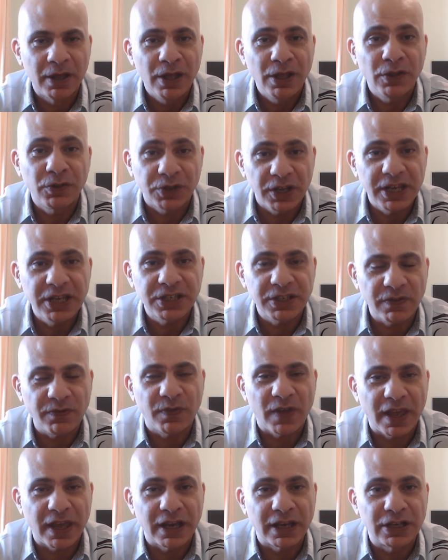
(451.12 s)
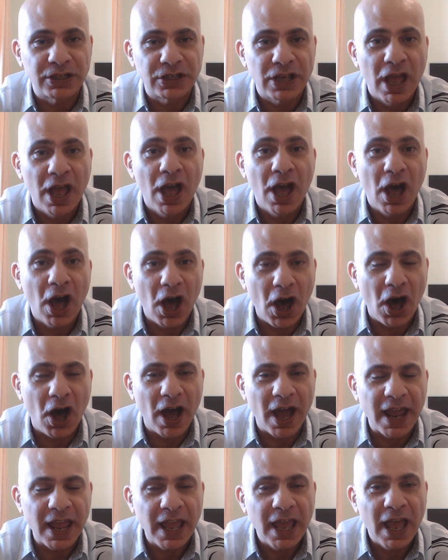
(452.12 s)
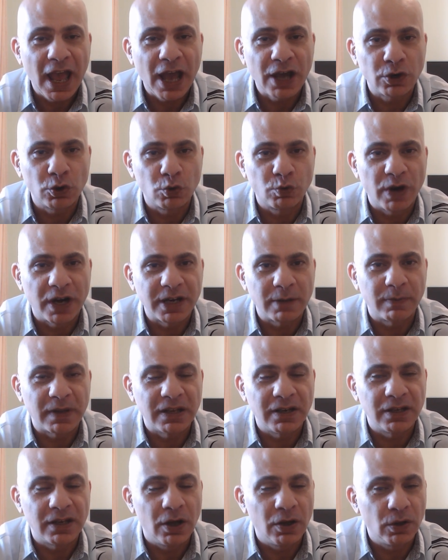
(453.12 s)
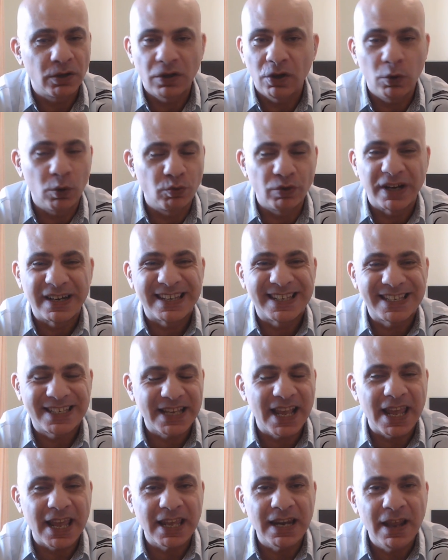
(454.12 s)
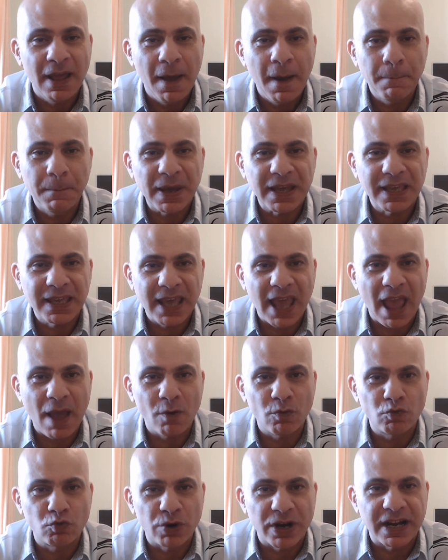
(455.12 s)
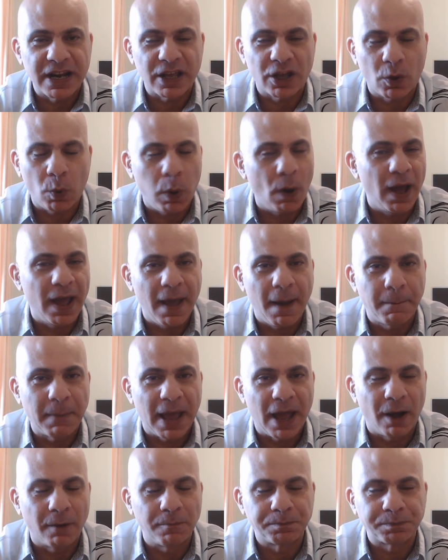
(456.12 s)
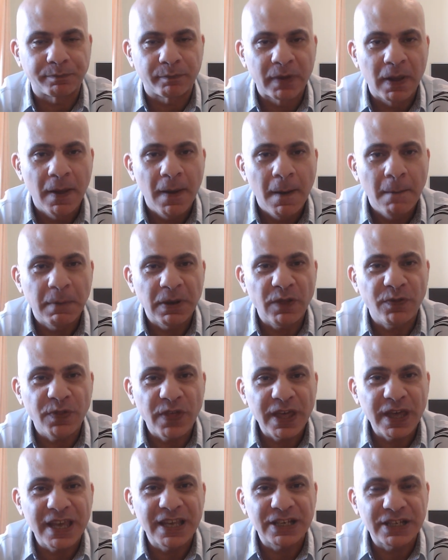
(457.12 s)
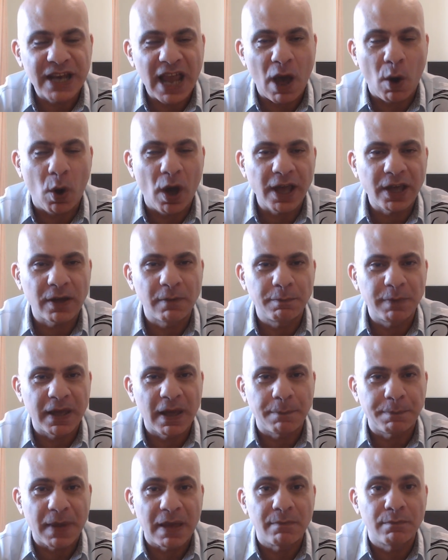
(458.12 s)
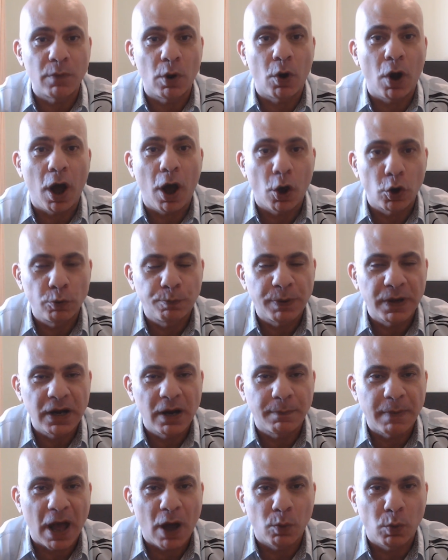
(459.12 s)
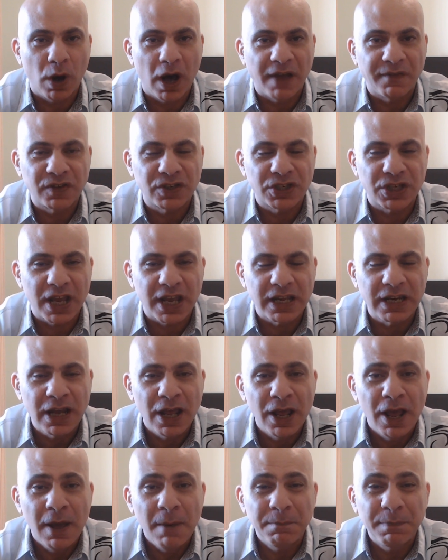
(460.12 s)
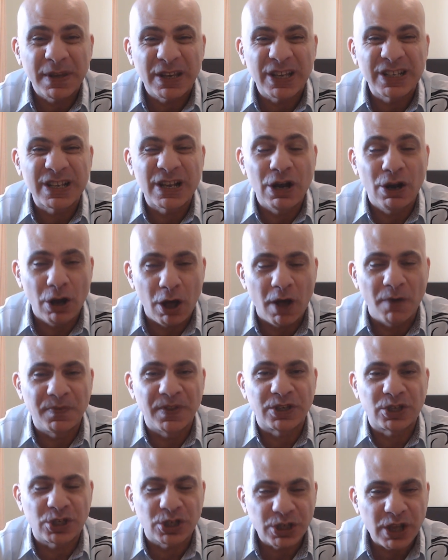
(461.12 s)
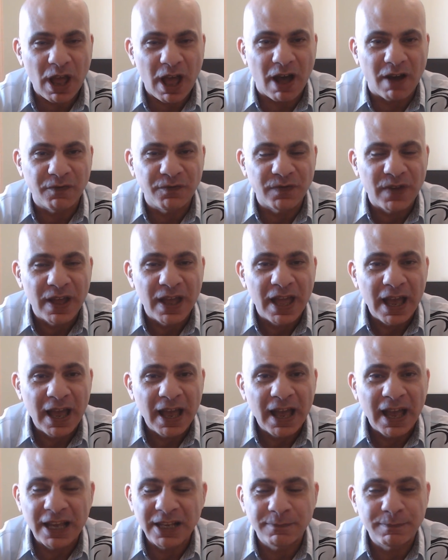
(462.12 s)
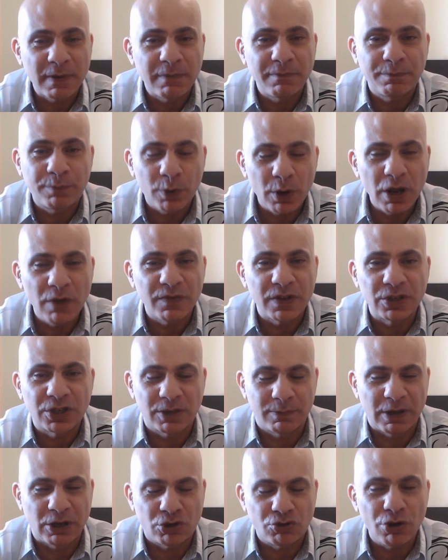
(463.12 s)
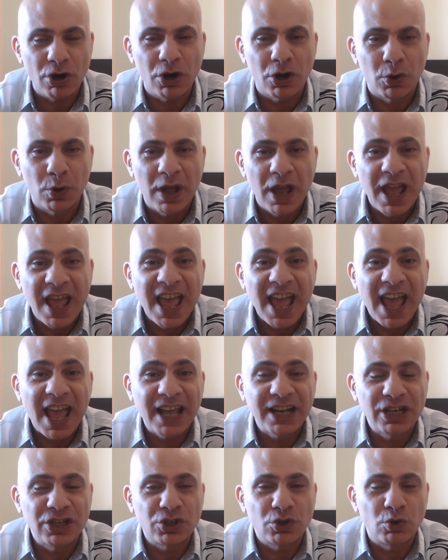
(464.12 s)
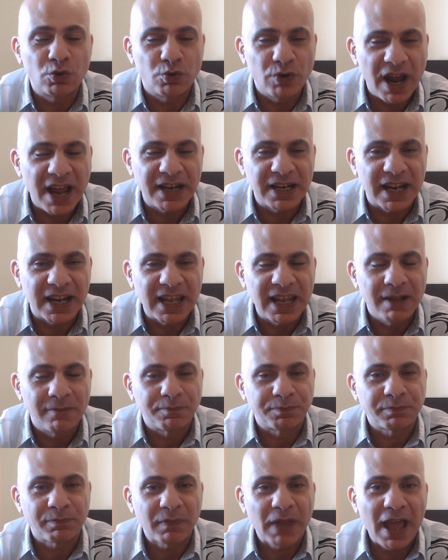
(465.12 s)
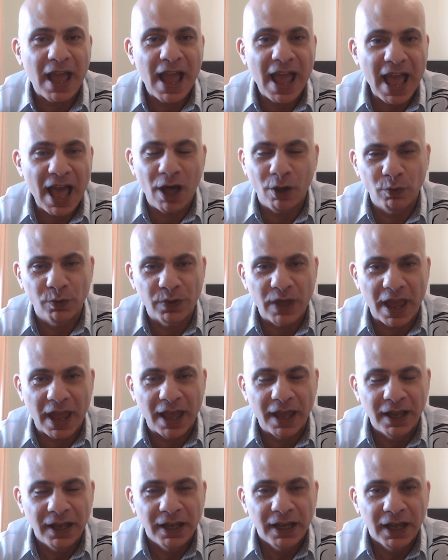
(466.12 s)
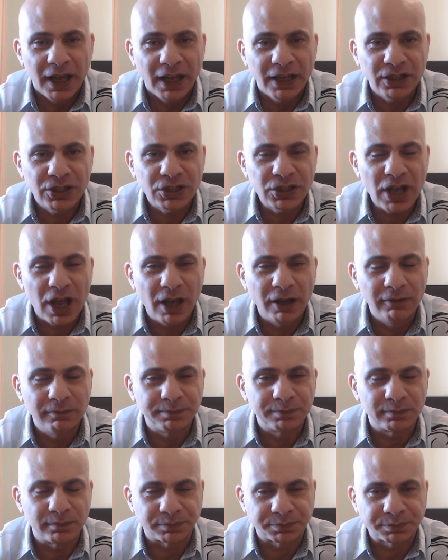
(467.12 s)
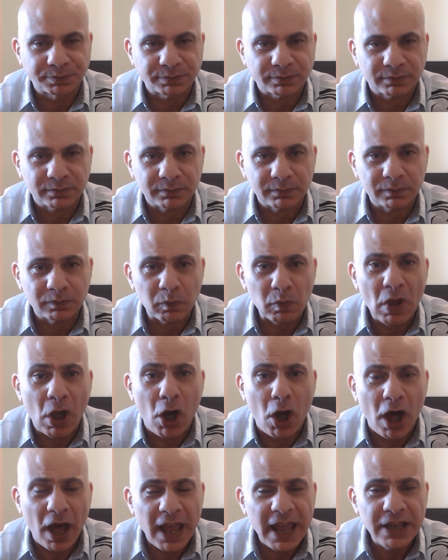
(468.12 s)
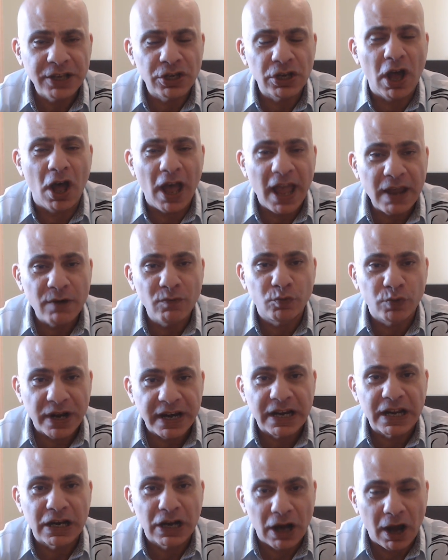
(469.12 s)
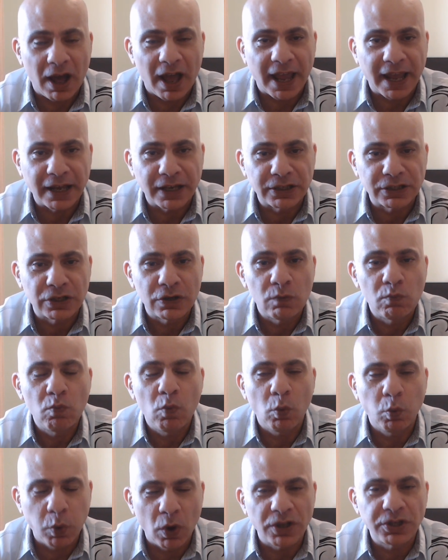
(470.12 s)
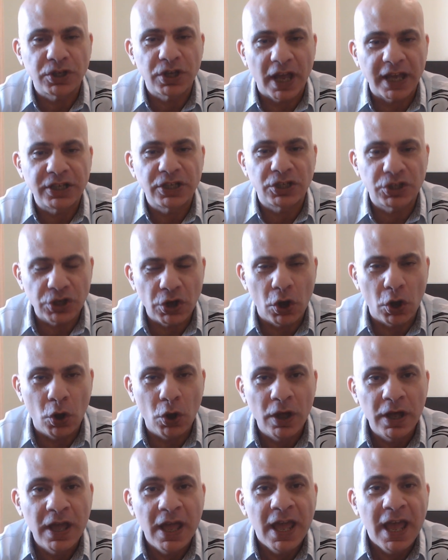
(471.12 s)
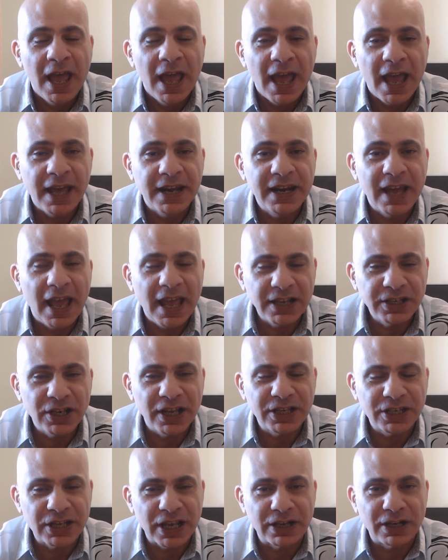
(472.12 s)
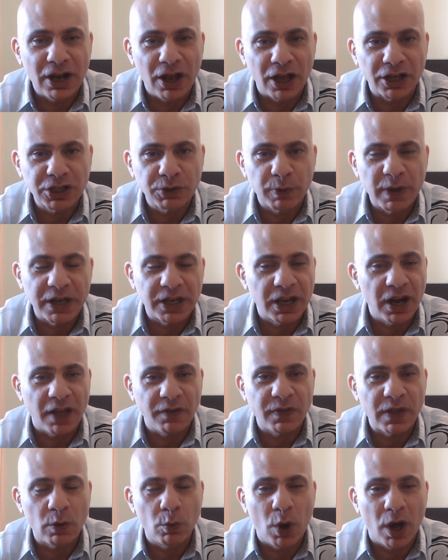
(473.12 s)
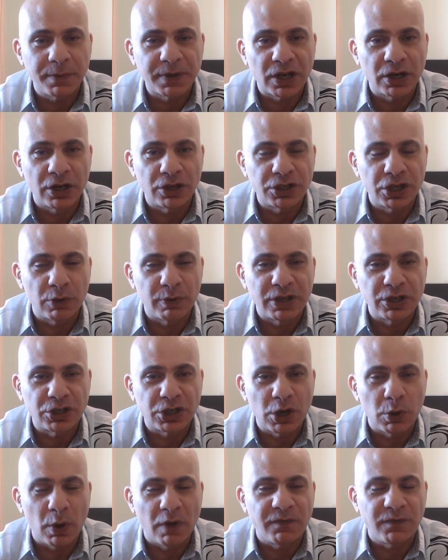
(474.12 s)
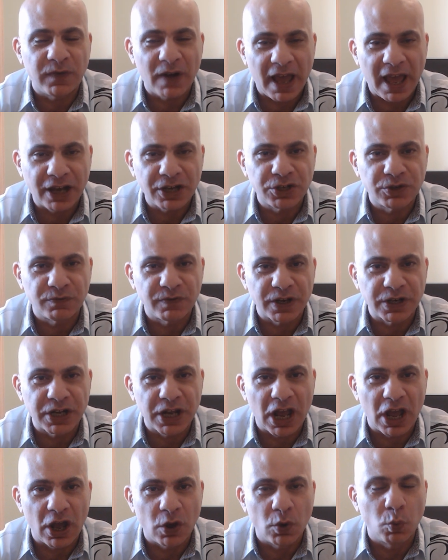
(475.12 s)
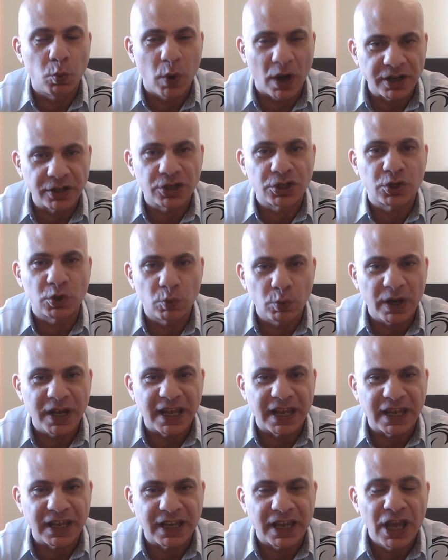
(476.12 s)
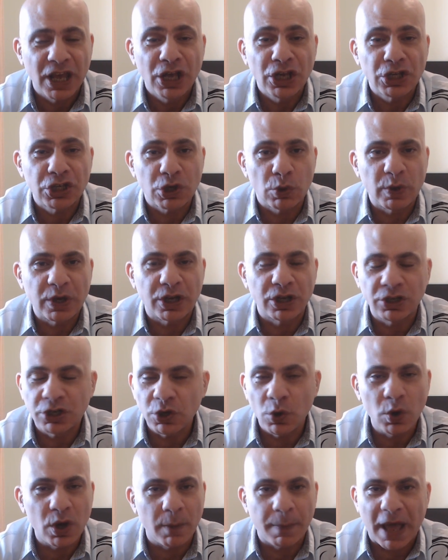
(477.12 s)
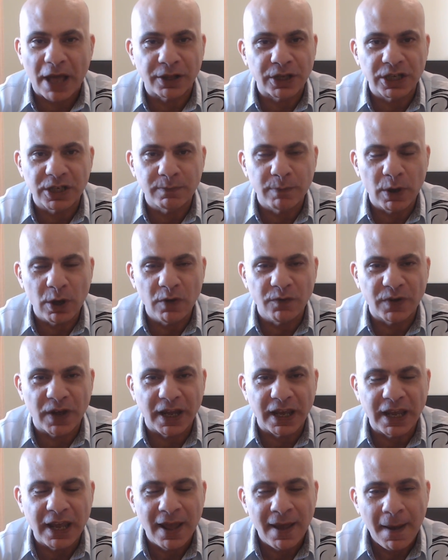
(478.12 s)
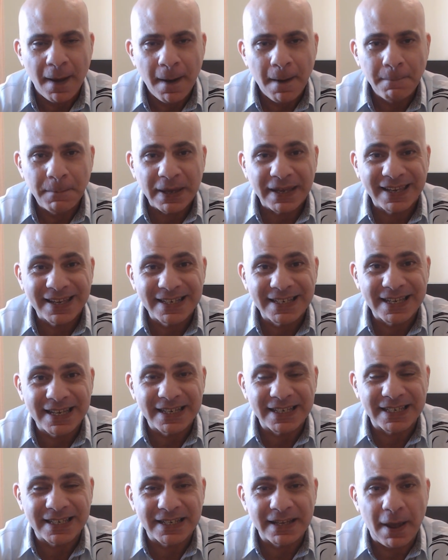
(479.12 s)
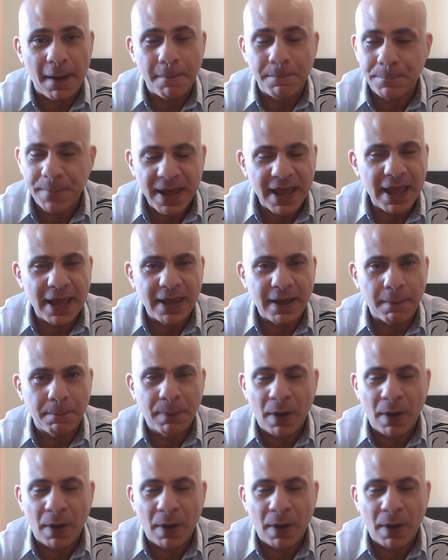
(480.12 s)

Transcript: These are things I had already been already seen, but kept really quiet about. But the thing is now I can be a bit more open about what I've seen because a lot of the stuff has been proven to be true and is already out there. And so I, I really liked what I saw. And as I said last week, and I think what I'm going to do is do a flash video once a week so we can talk about this movie because it's a big